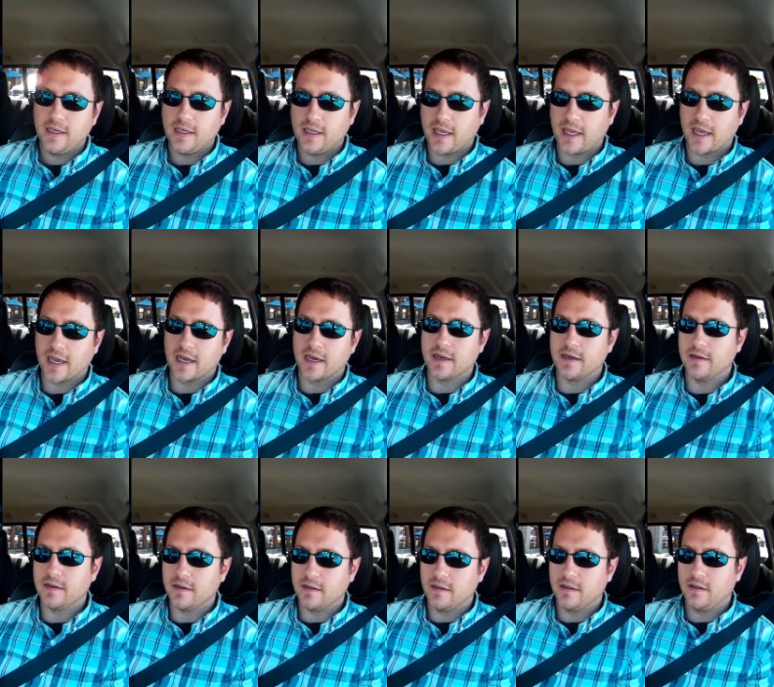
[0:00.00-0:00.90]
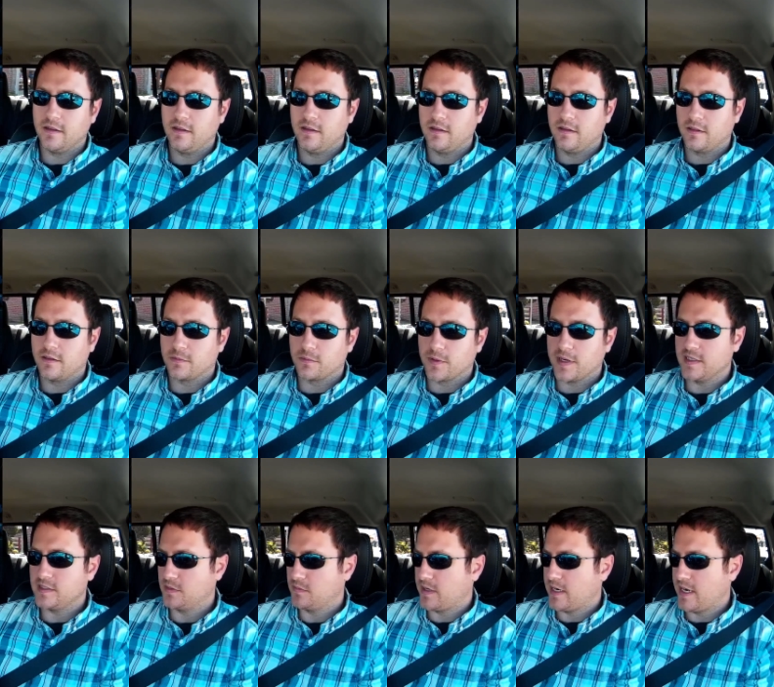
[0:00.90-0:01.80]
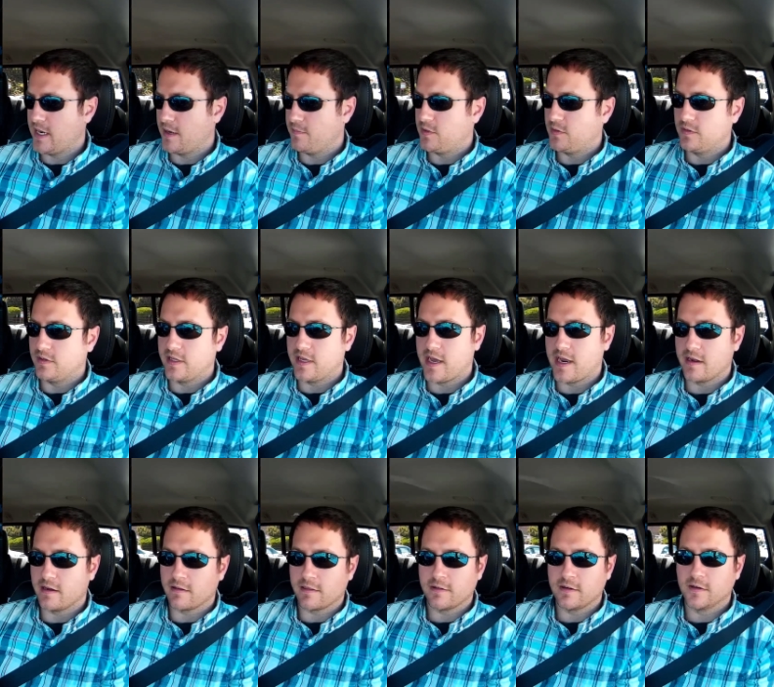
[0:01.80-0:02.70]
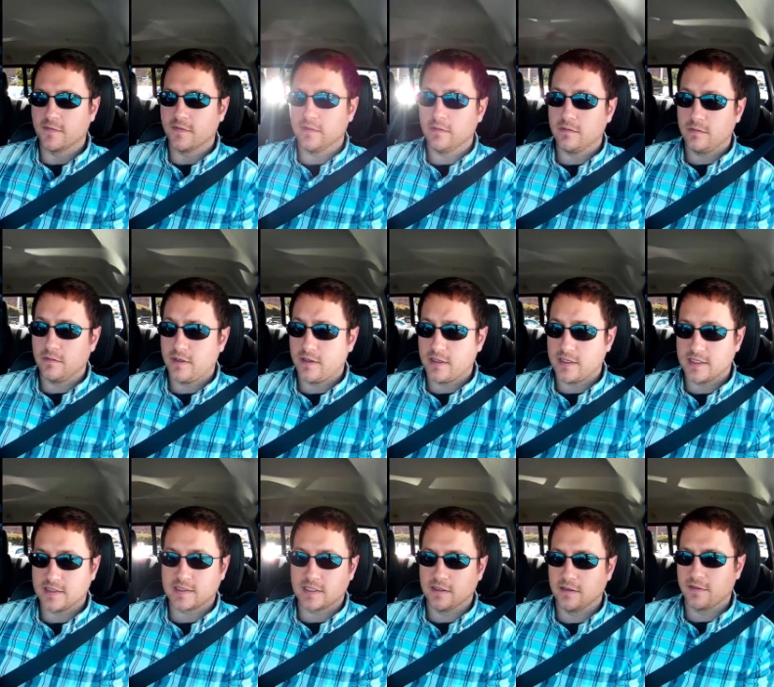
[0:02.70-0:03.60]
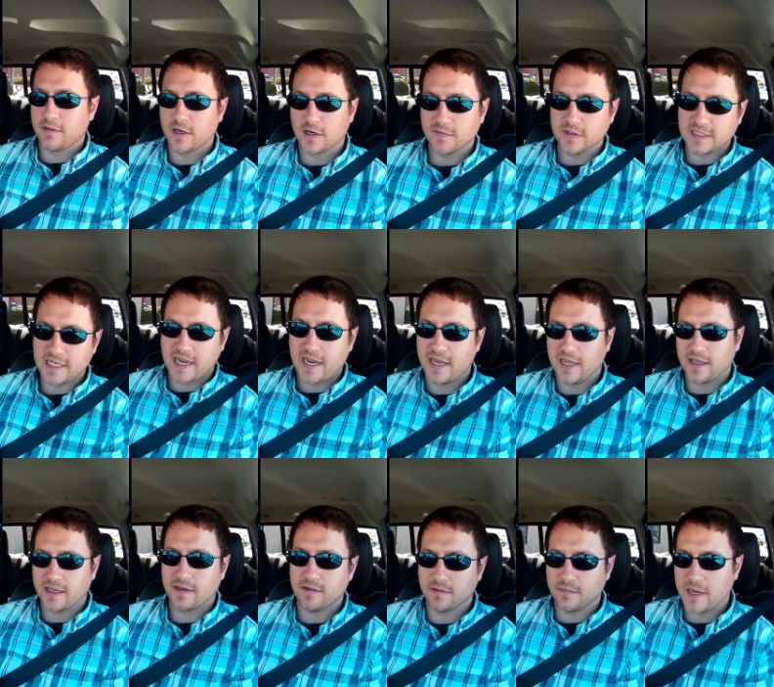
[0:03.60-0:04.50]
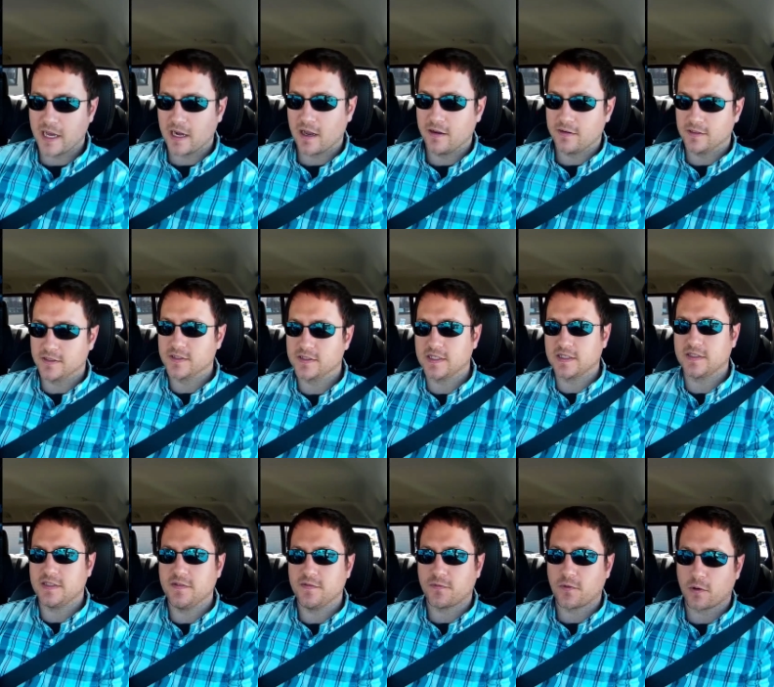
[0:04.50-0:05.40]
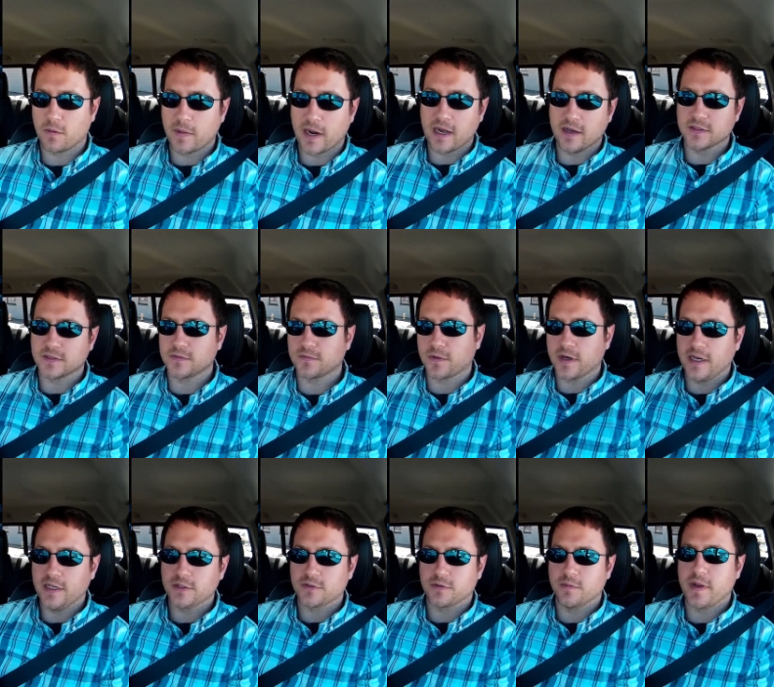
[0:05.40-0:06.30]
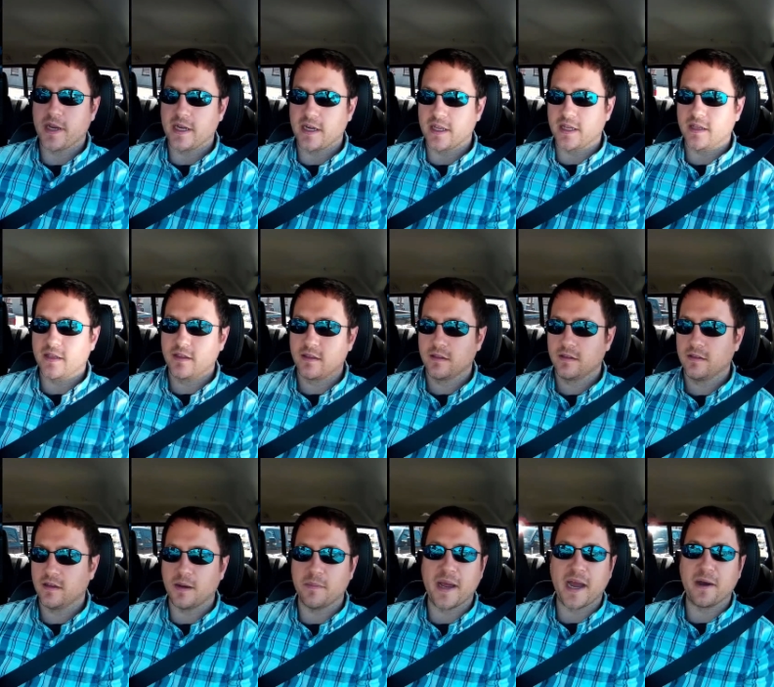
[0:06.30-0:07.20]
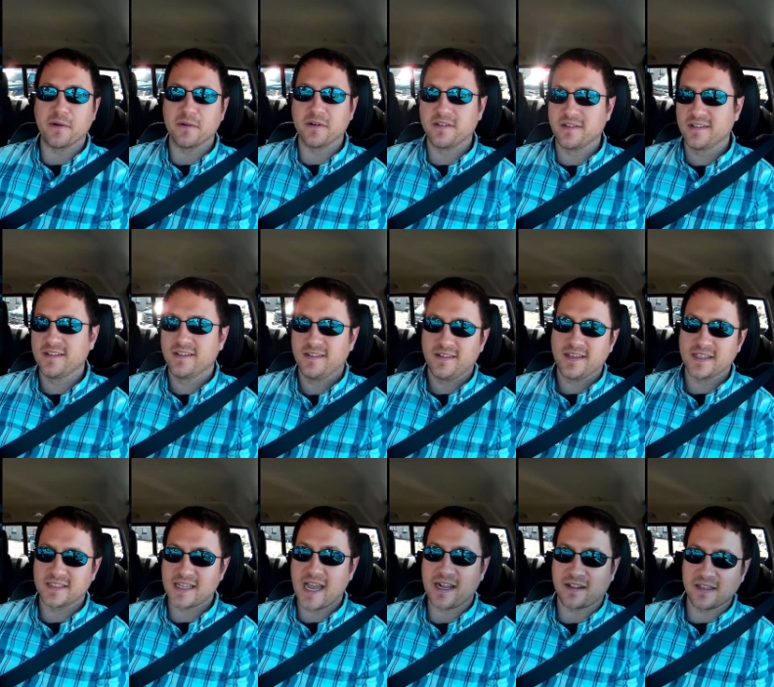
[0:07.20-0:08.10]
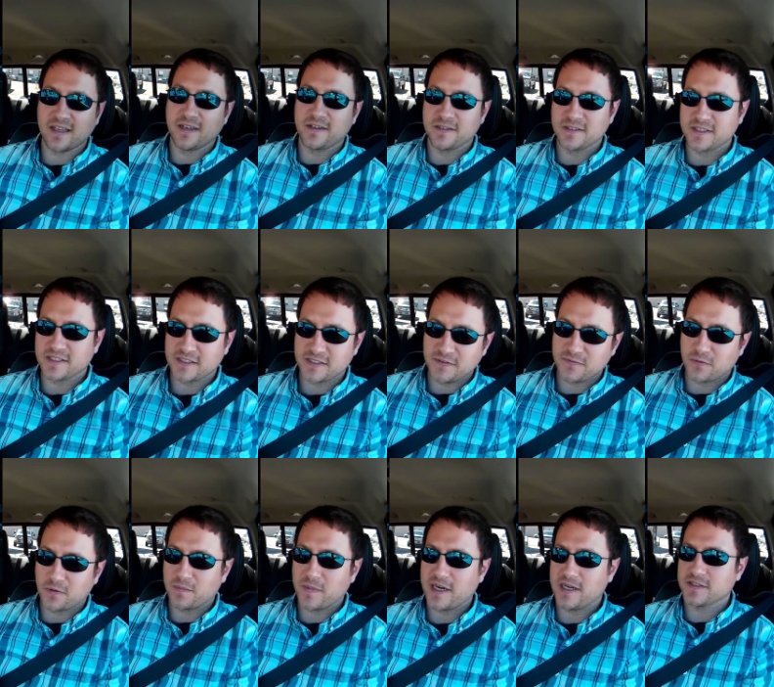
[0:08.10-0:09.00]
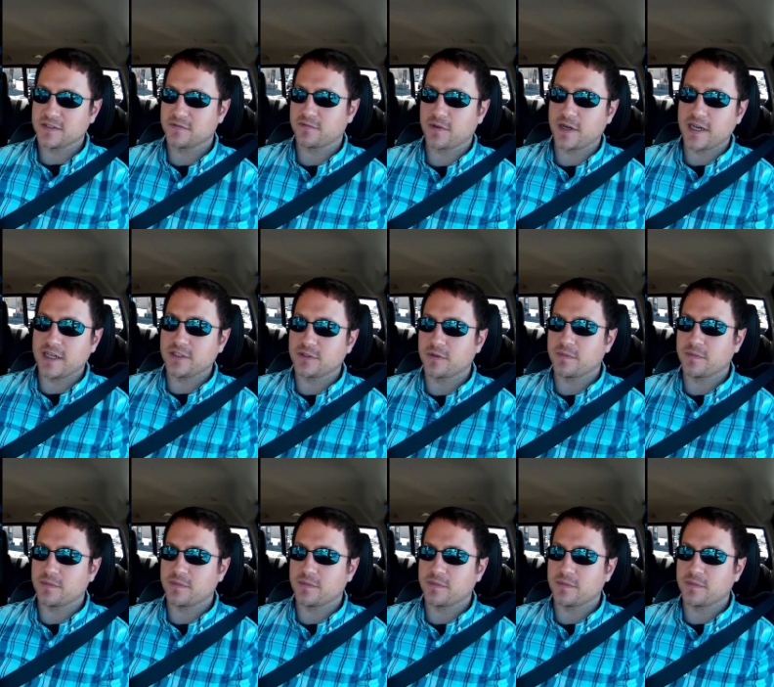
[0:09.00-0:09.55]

and the reason why I'm doing that at a third of still a third of a tank and about 164 miles of range remaining, about exactly 164 miles of range